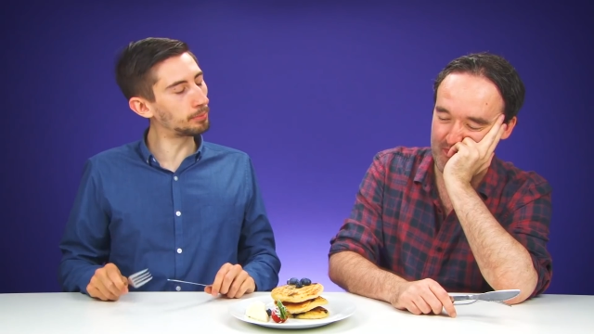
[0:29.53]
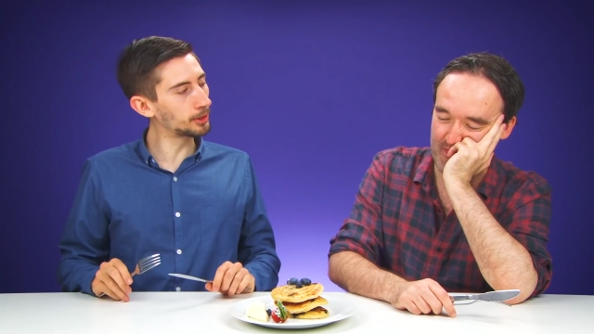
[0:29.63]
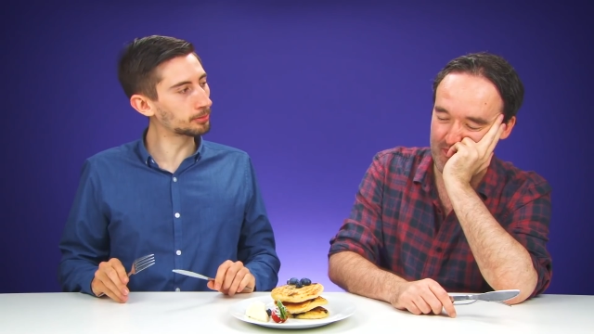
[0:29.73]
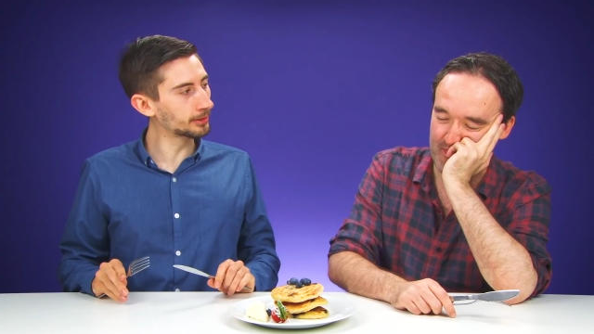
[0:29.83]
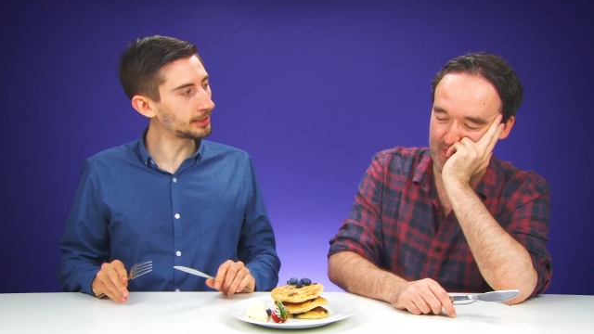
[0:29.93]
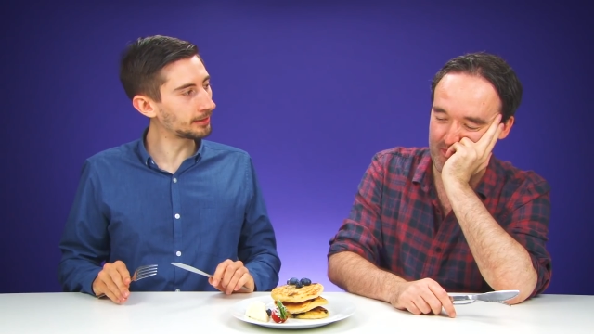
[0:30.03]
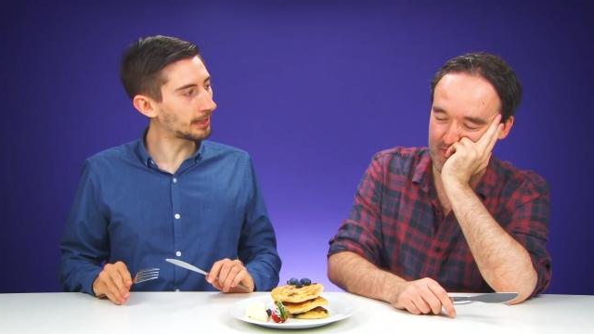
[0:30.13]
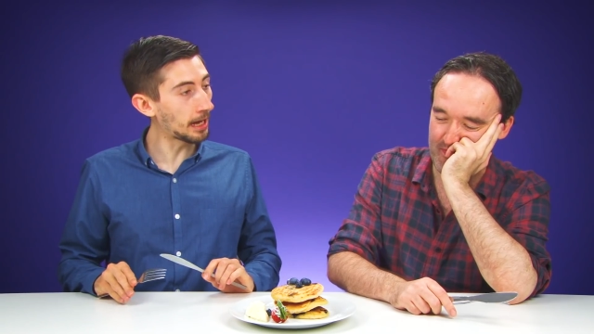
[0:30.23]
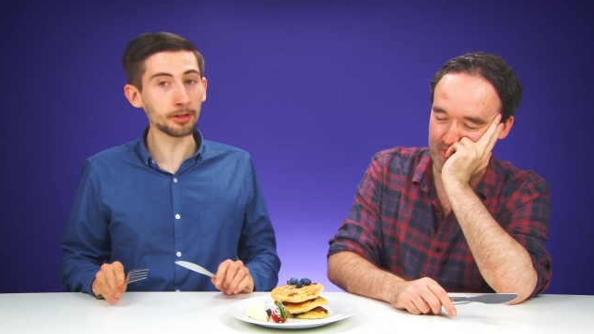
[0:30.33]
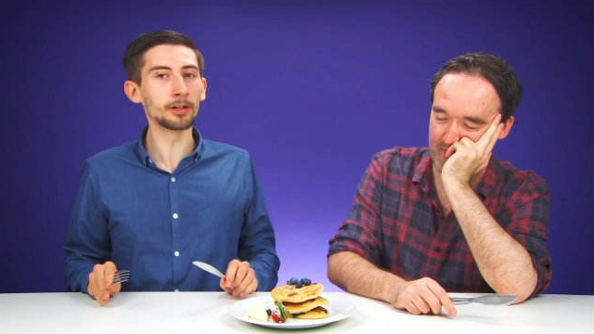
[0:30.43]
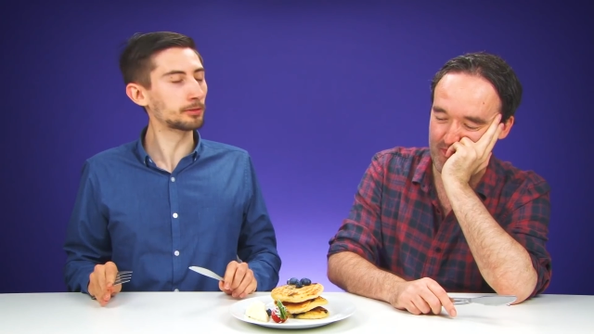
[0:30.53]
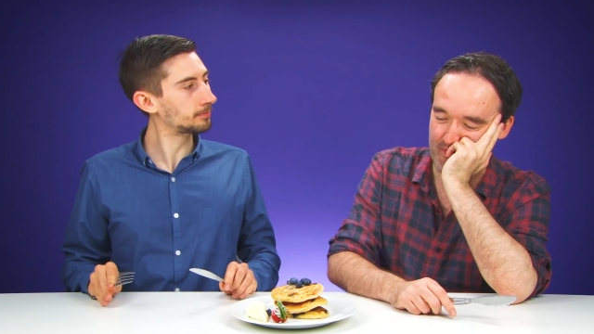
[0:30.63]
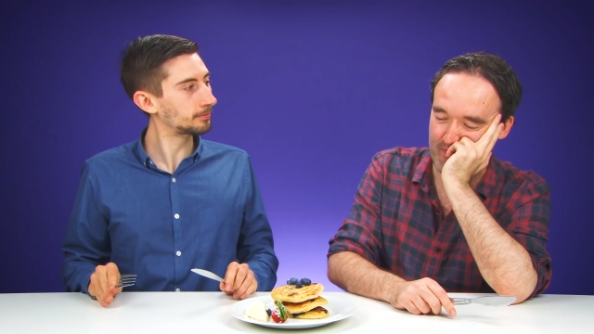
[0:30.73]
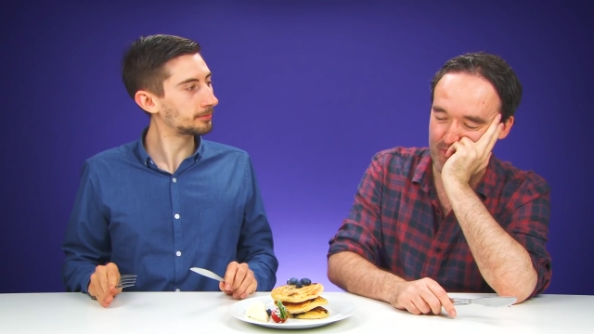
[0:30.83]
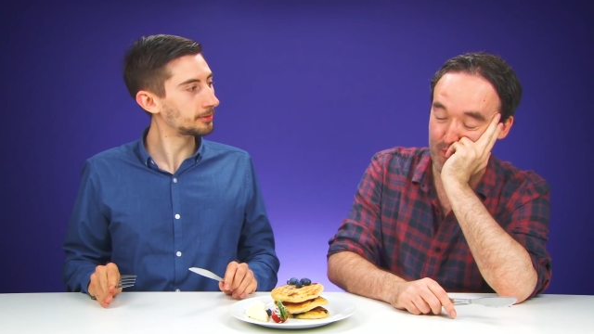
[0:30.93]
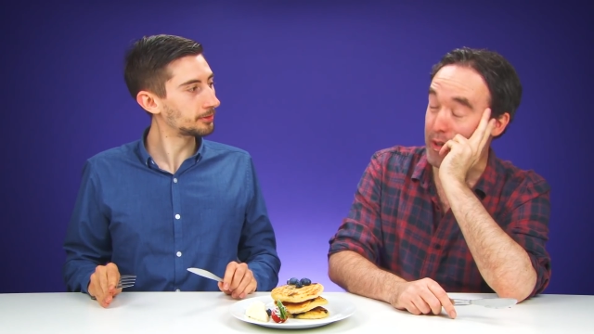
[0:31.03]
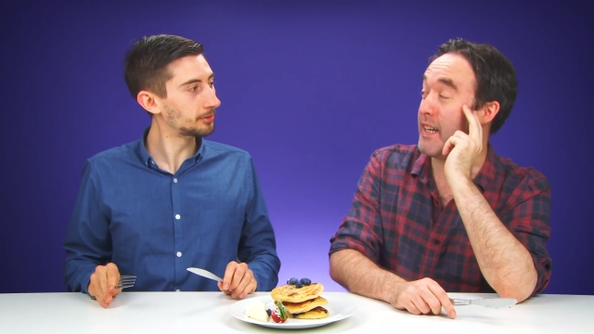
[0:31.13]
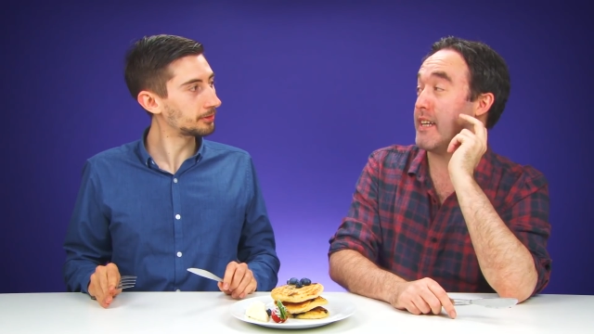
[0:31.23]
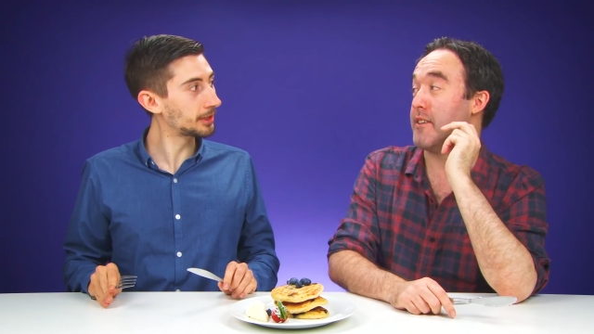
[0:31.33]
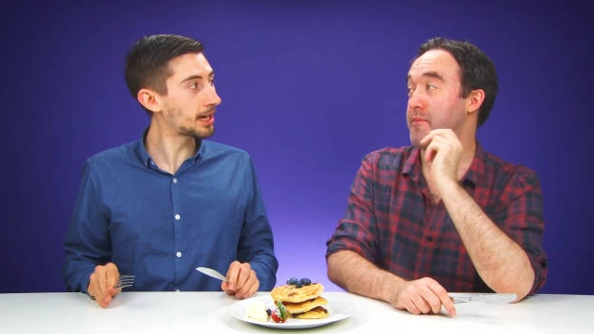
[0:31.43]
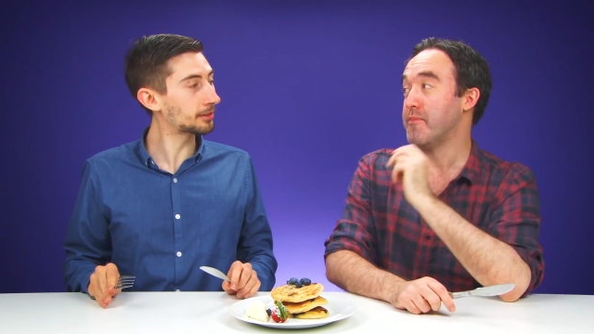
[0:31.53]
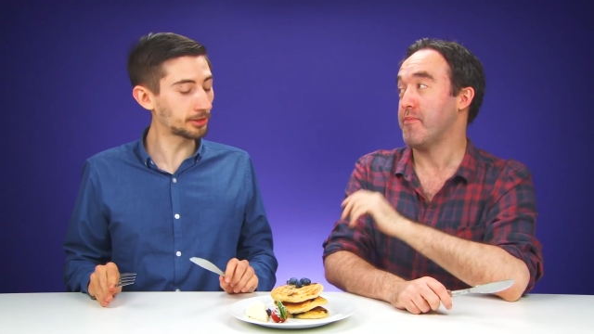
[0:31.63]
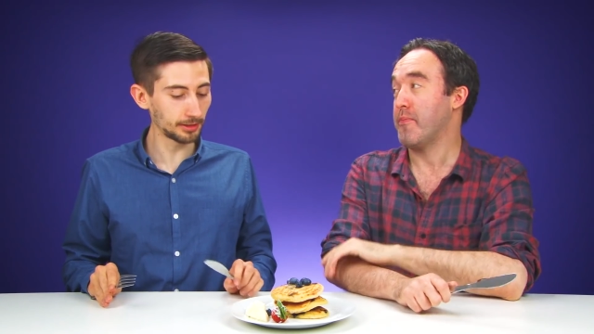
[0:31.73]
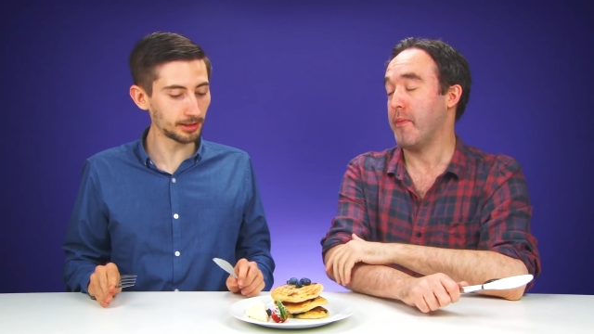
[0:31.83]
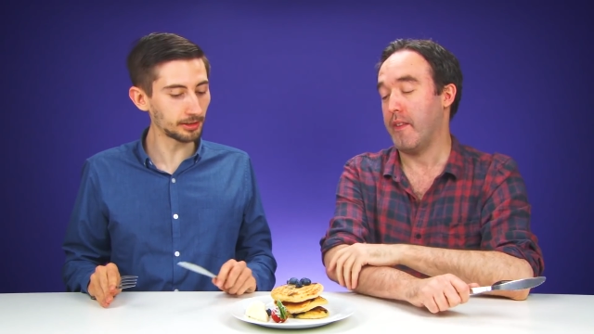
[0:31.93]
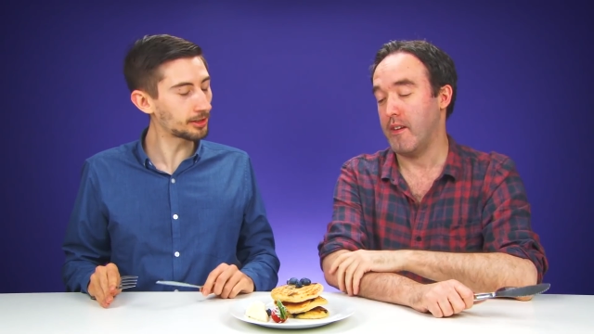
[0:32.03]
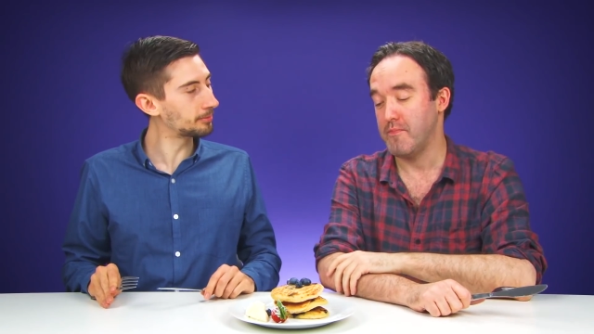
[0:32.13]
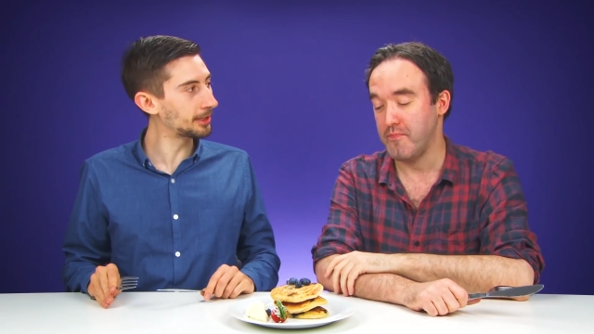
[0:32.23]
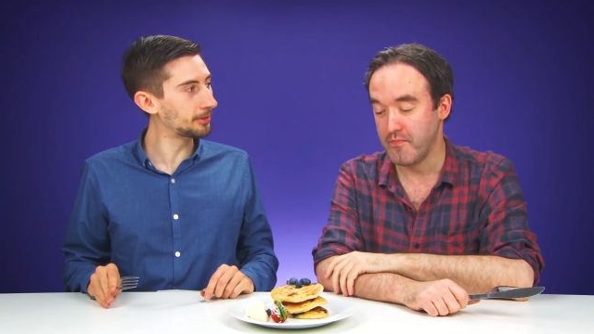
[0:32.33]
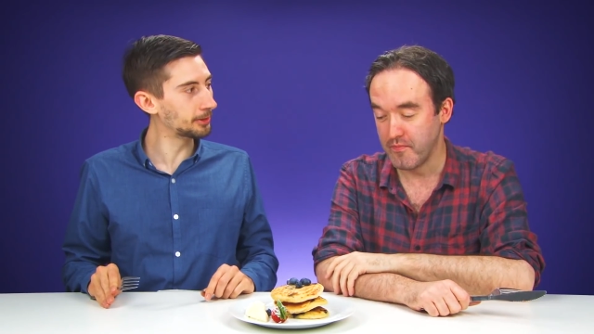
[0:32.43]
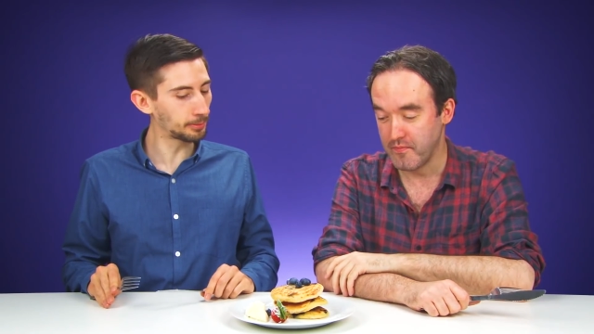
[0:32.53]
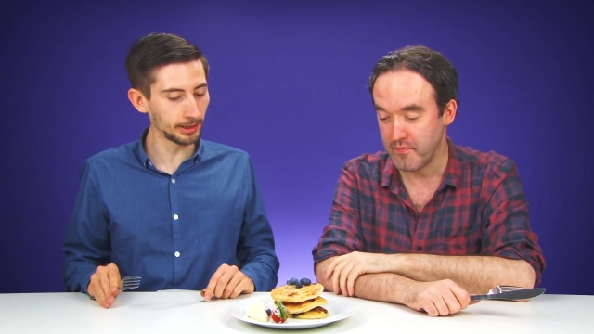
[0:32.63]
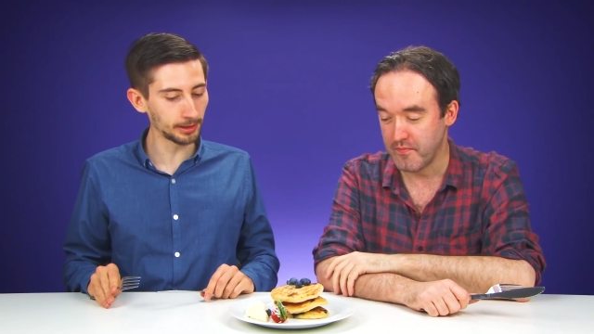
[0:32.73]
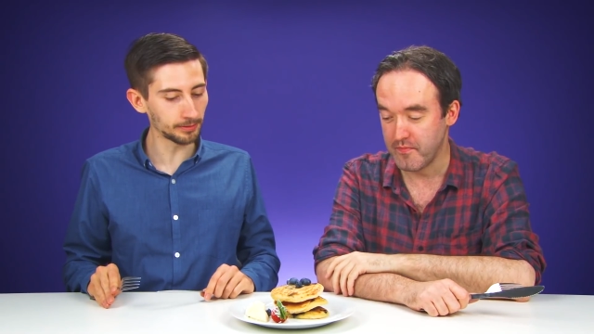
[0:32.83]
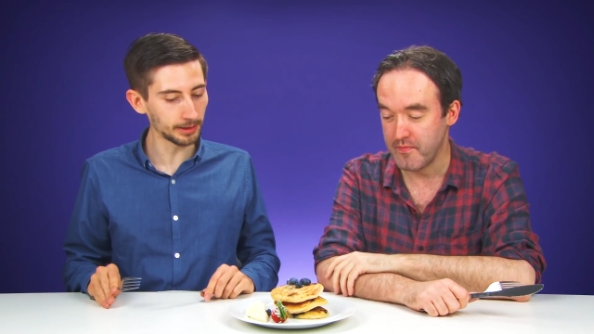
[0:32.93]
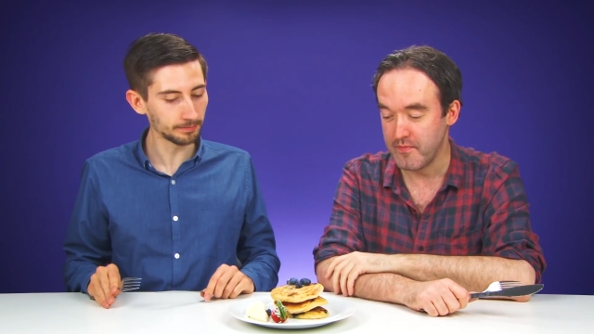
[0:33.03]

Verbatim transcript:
Speaker 1: blueberry at all. Really? Yeah, so this is going to be a new experience for